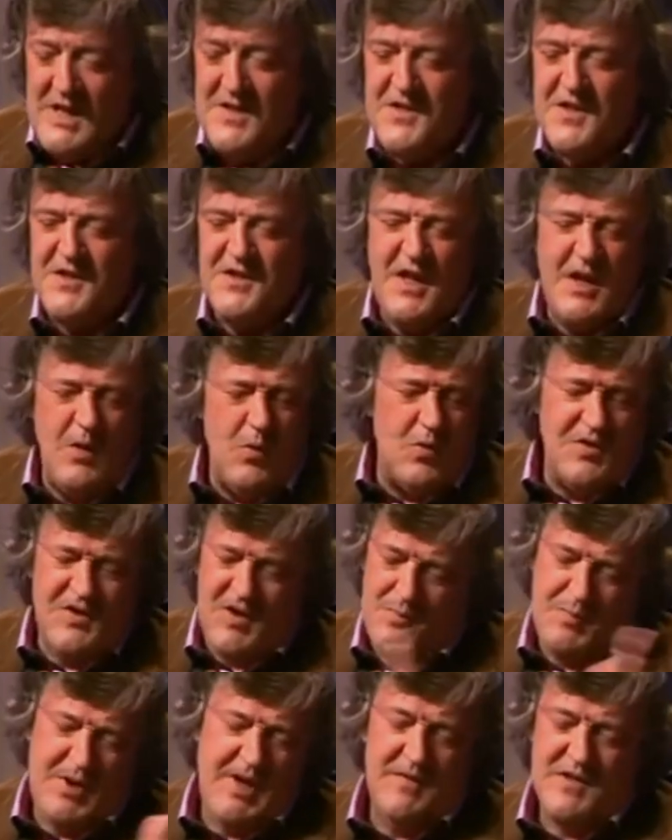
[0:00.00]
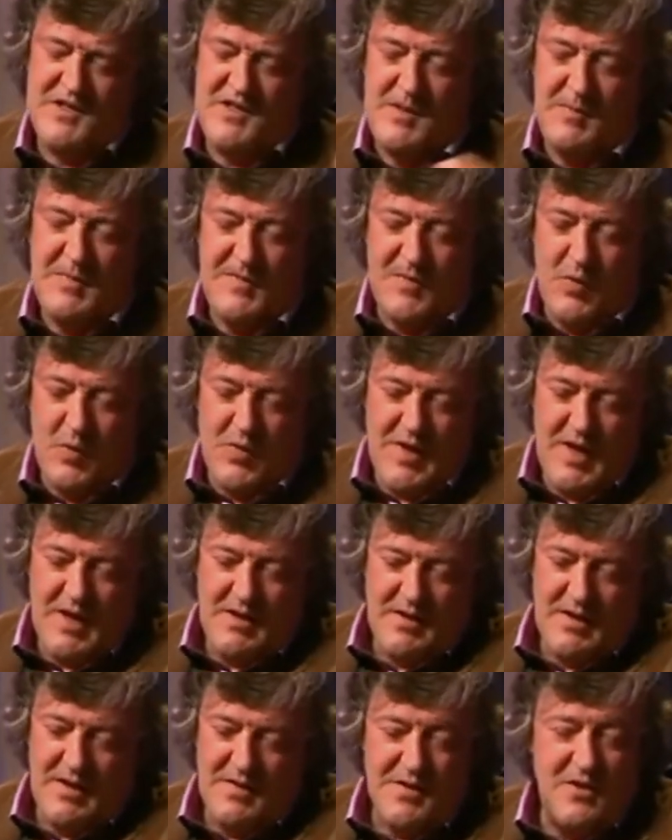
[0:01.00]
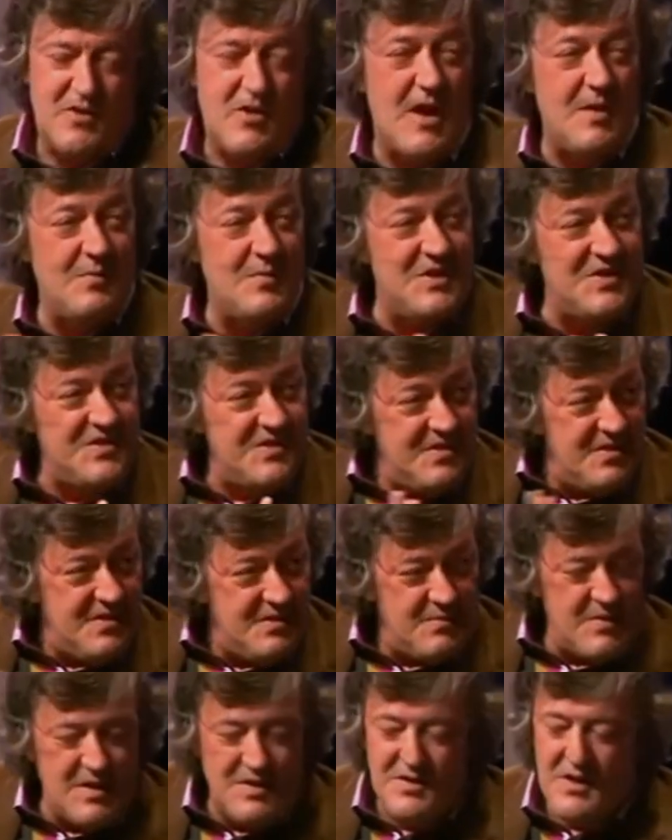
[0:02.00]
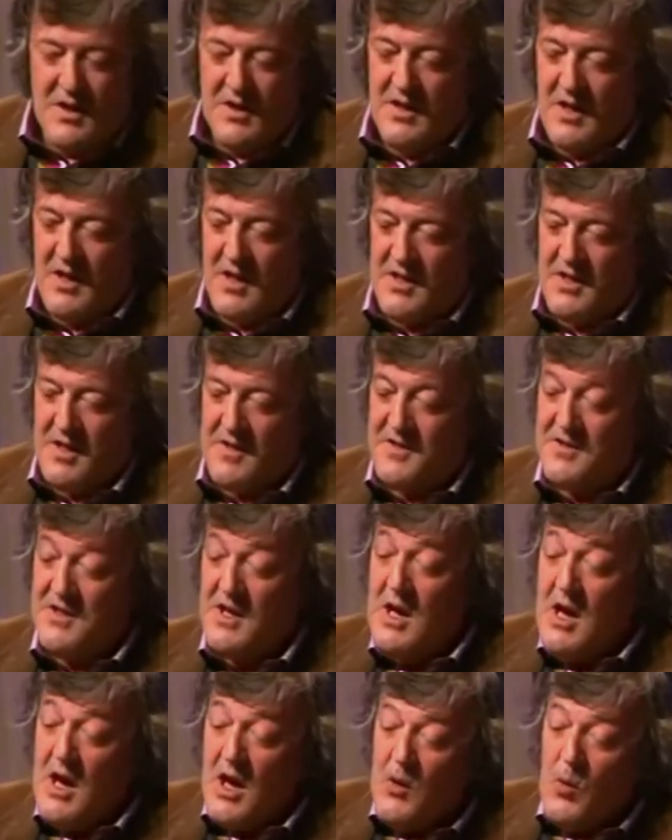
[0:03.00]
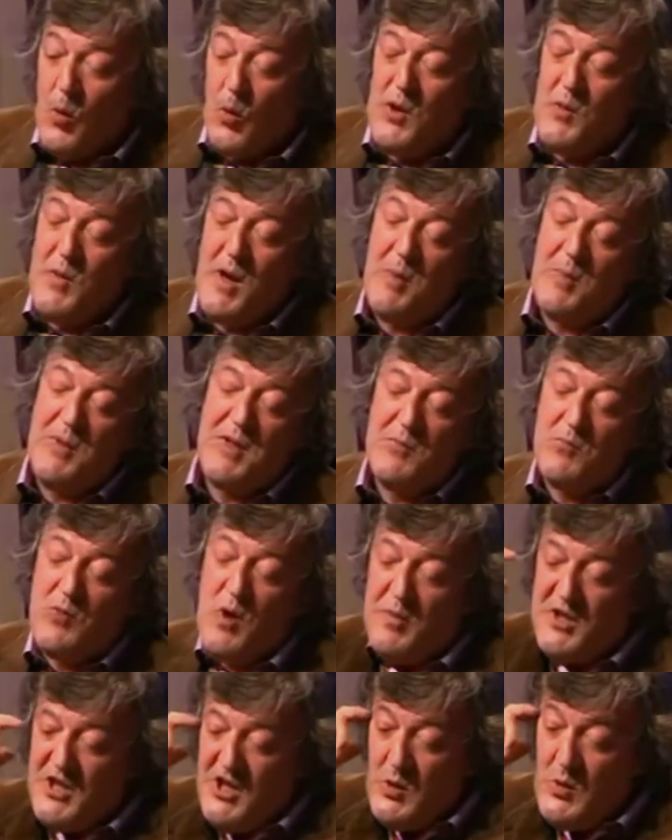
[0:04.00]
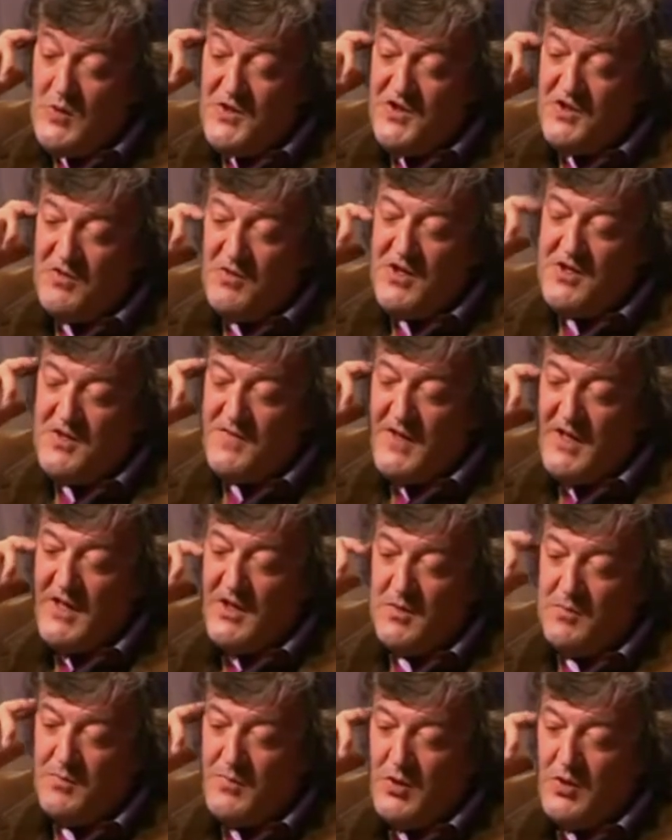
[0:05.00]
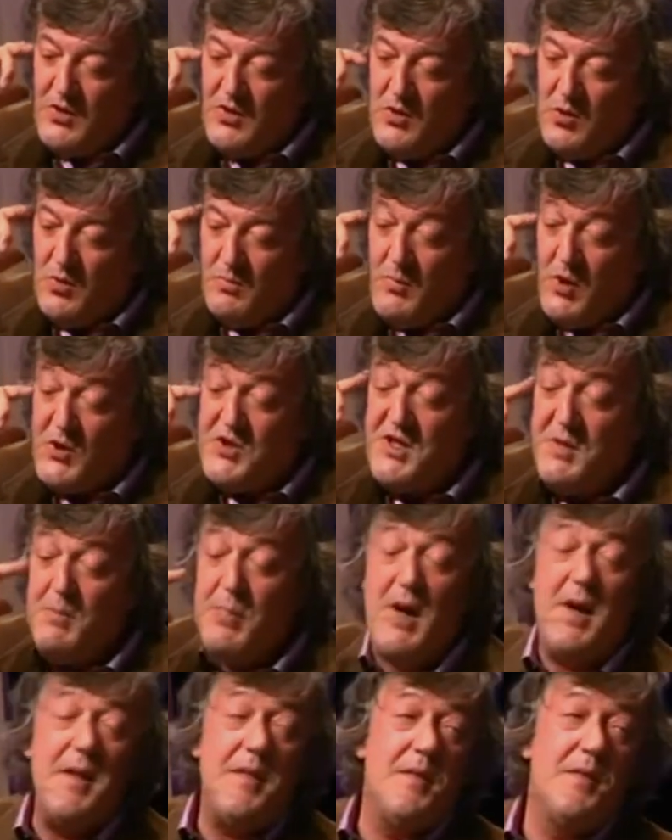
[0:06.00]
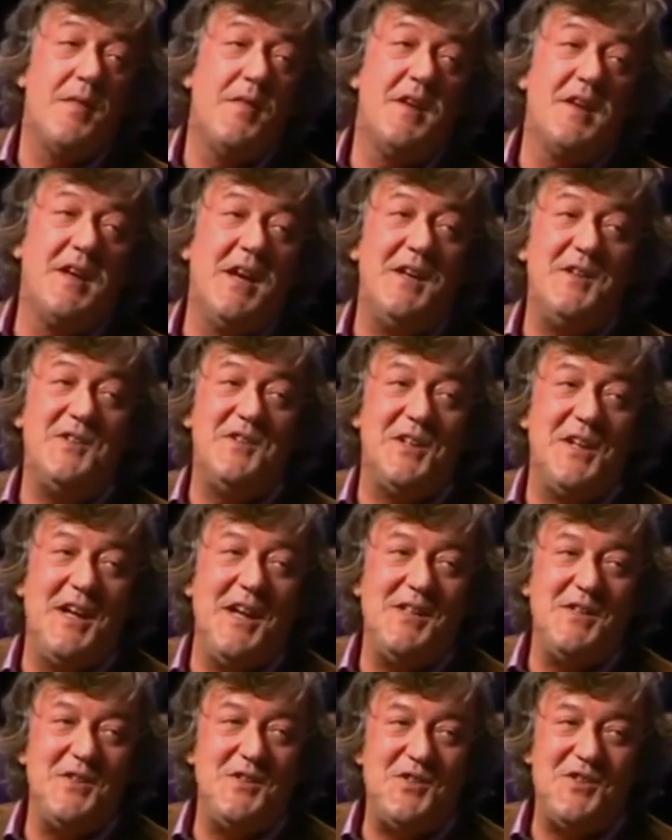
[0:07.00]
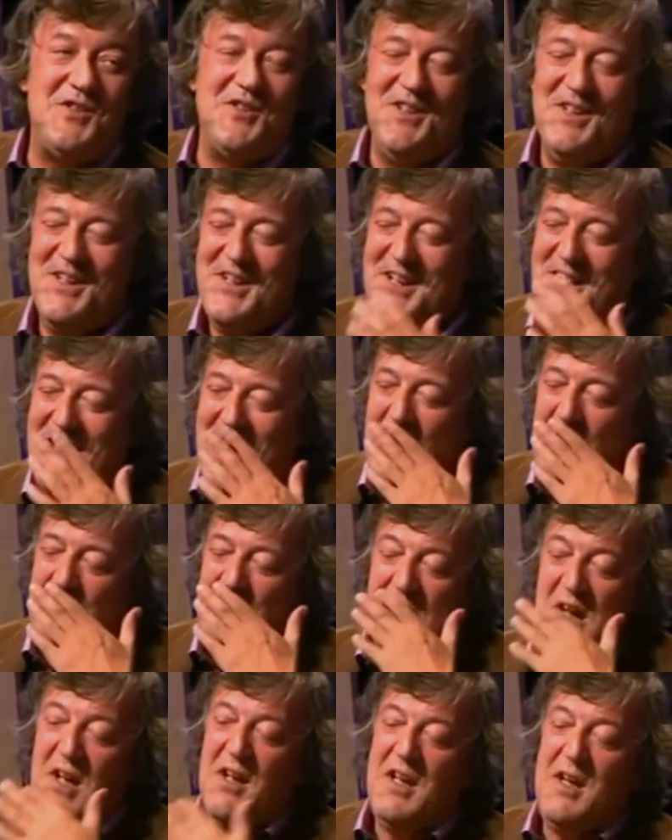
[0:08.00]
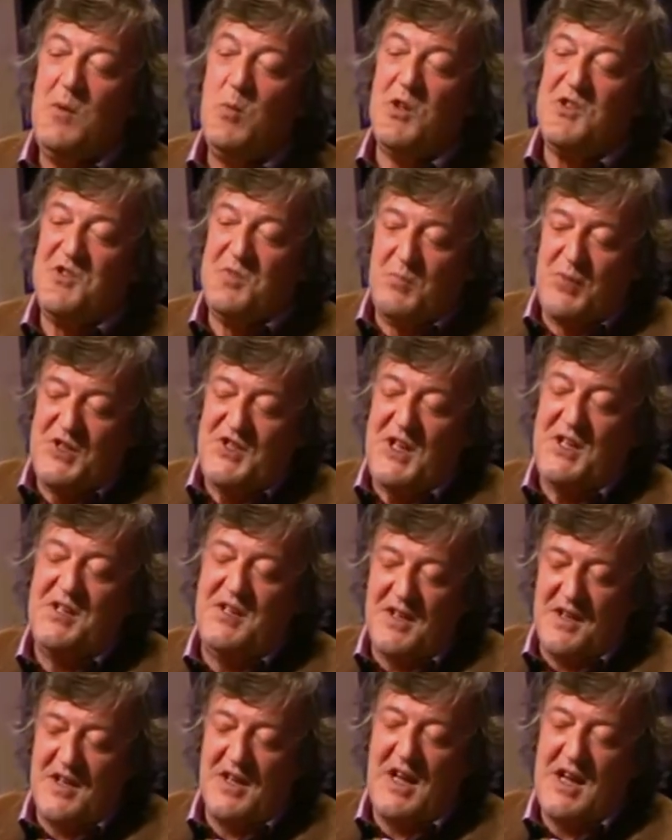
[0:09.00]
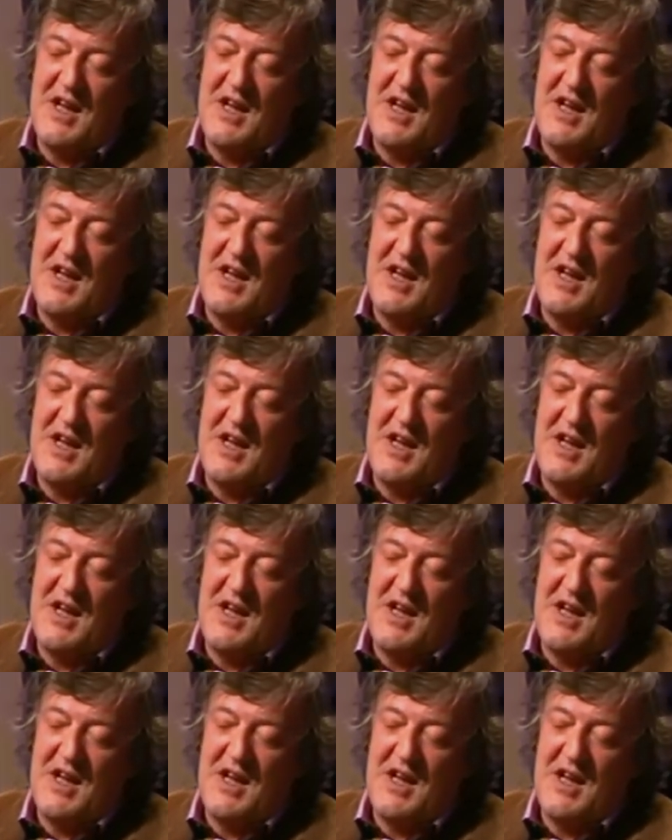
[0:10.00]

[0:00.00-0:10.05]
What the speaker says: as I say, also previously before that, the Cranmers and others. And all the way up, Robert Hewison wrote a very good book called Monty Python, The Case Against. He wasn't presenting